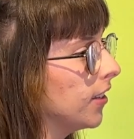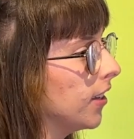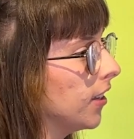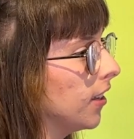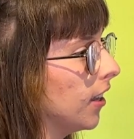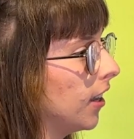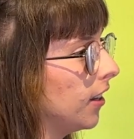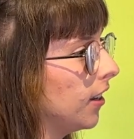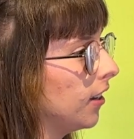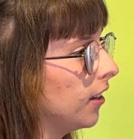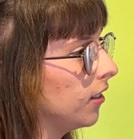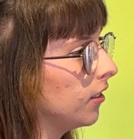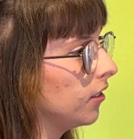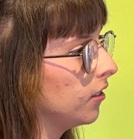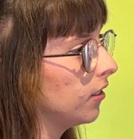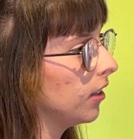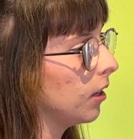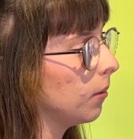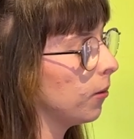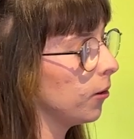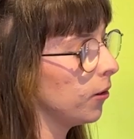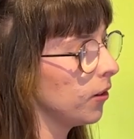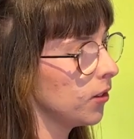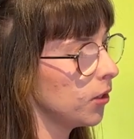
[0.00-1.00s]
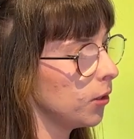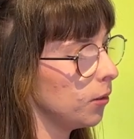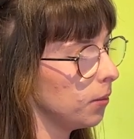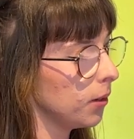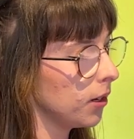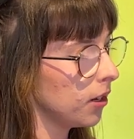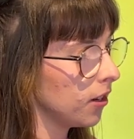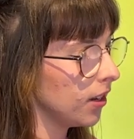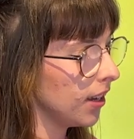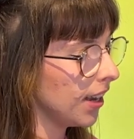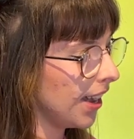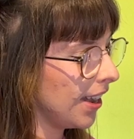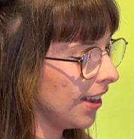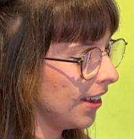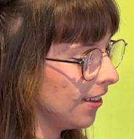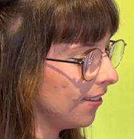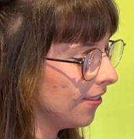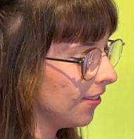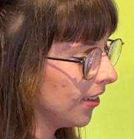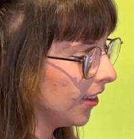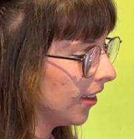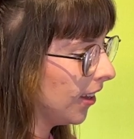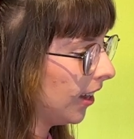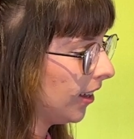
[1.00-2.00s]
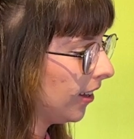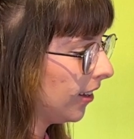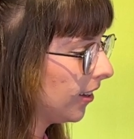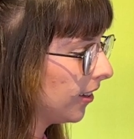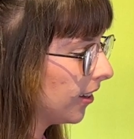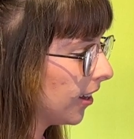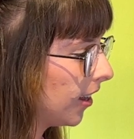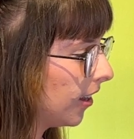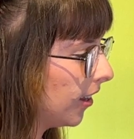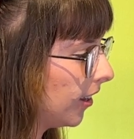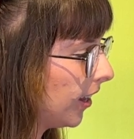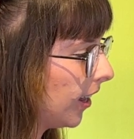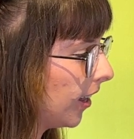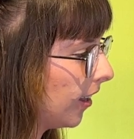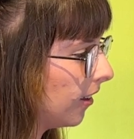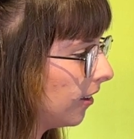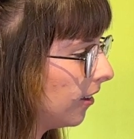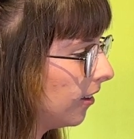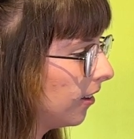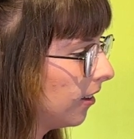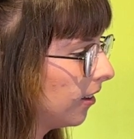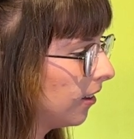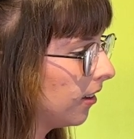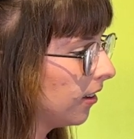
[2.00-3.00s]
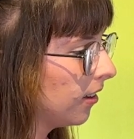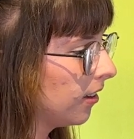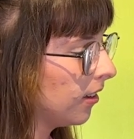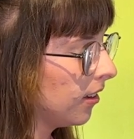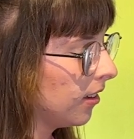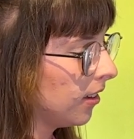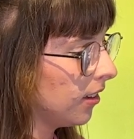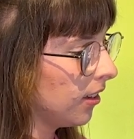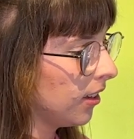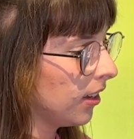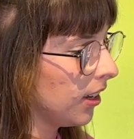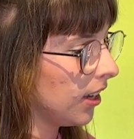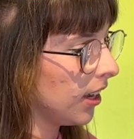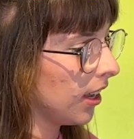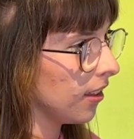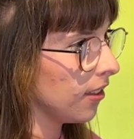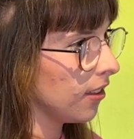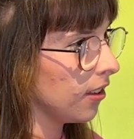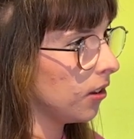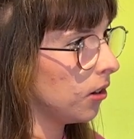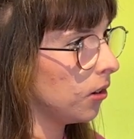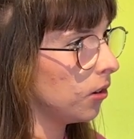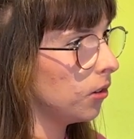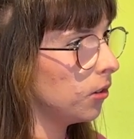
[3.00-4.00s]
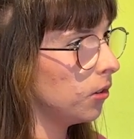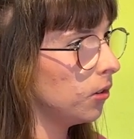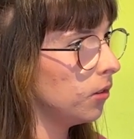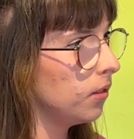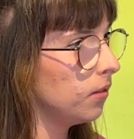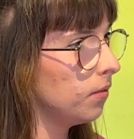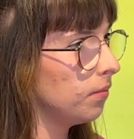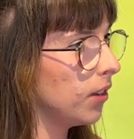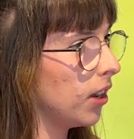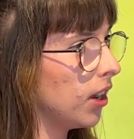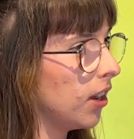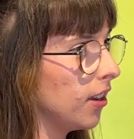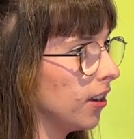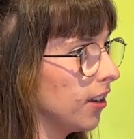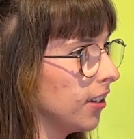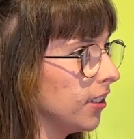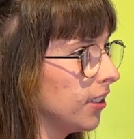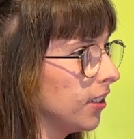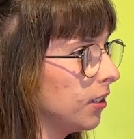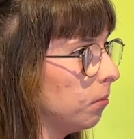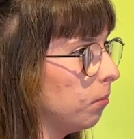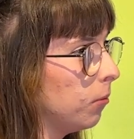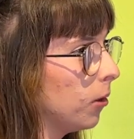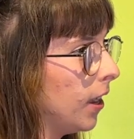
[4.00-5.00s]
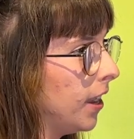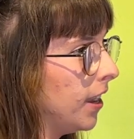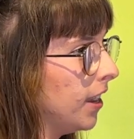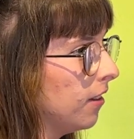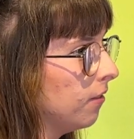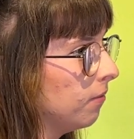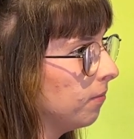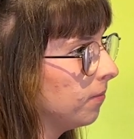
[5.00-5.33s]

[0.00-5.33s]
and they're both super creative and kind of get the whole artist brain,